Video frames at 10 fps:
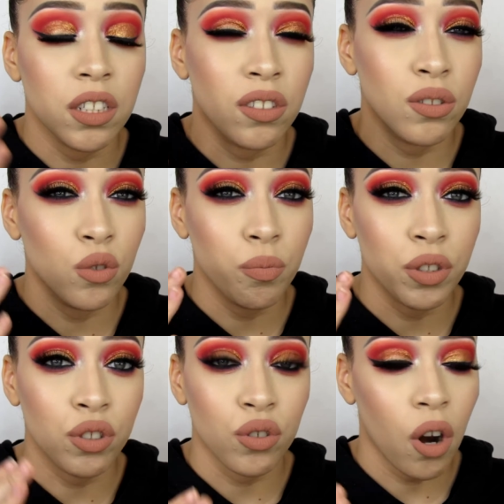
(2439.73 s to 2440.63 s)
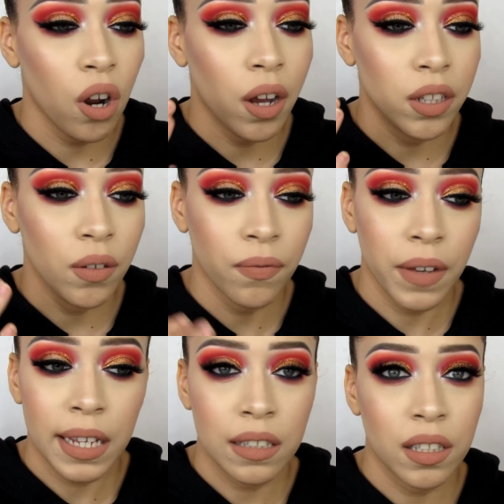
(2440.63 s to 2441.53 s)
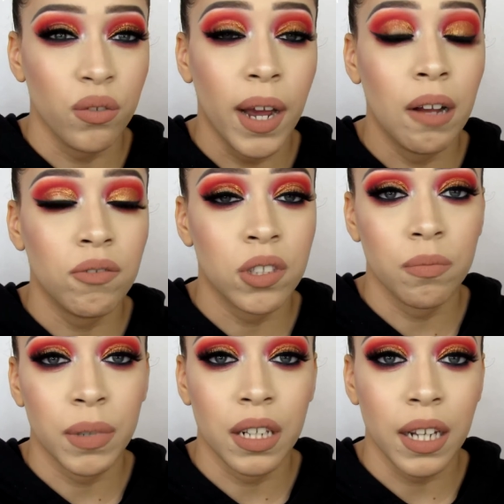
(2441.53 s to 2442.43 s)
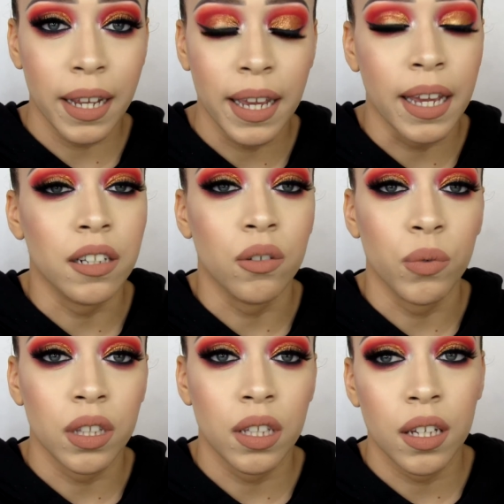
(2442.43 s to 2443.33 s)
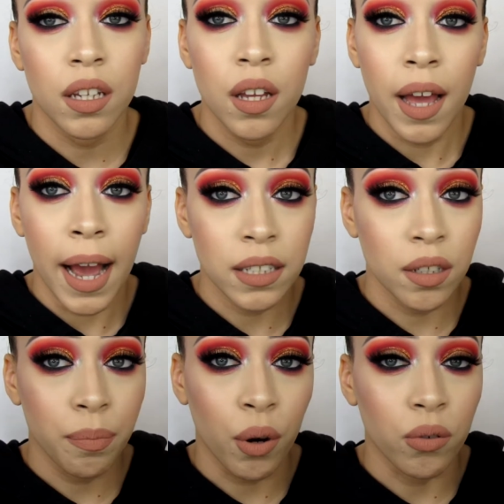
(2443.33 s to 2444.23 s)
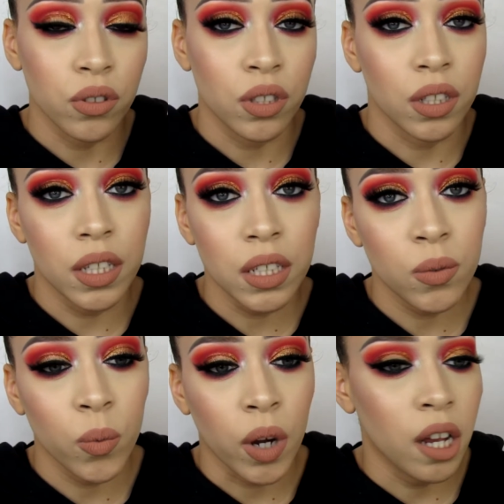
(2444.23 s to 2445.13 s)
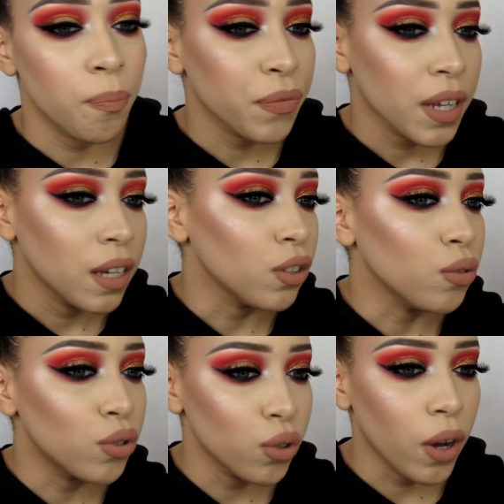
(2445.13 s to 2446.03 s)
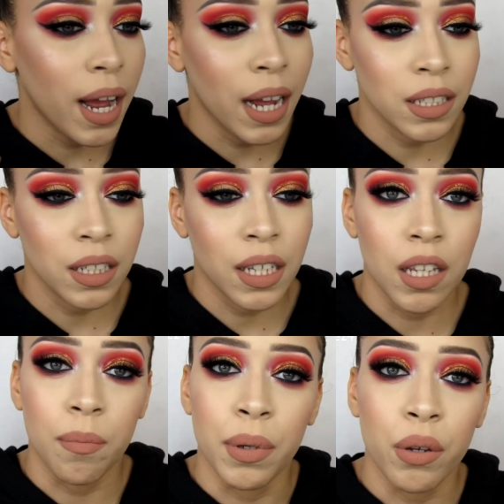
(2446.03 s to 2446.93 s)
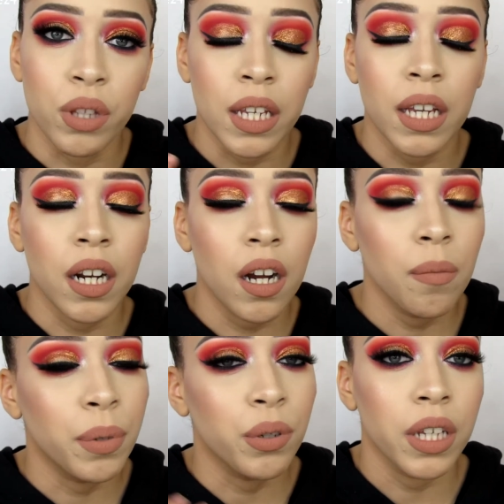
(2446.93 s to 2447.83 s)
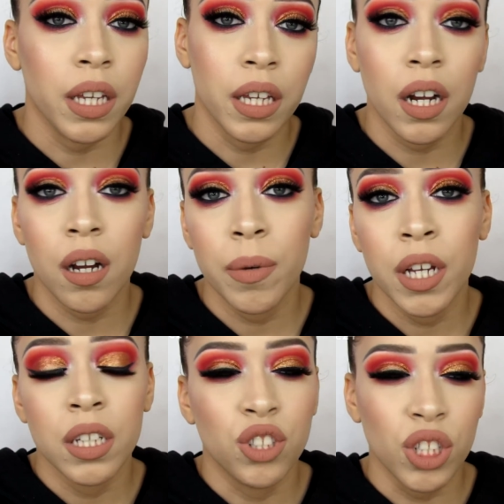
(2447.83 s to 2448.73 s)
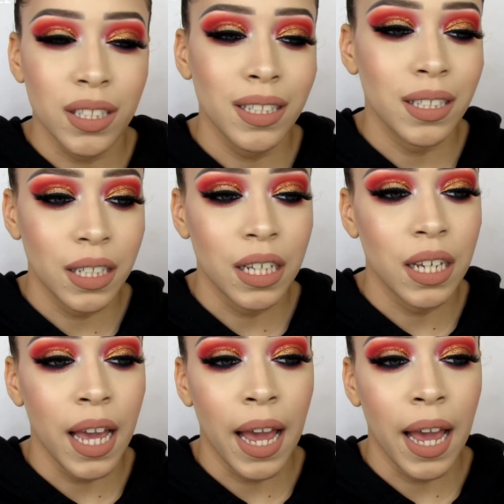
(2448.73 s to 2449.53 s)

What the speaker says: It's super strong on the face, and you have to be light-handed with it. As opposed to this one, you saw I had to keep building it up just to see.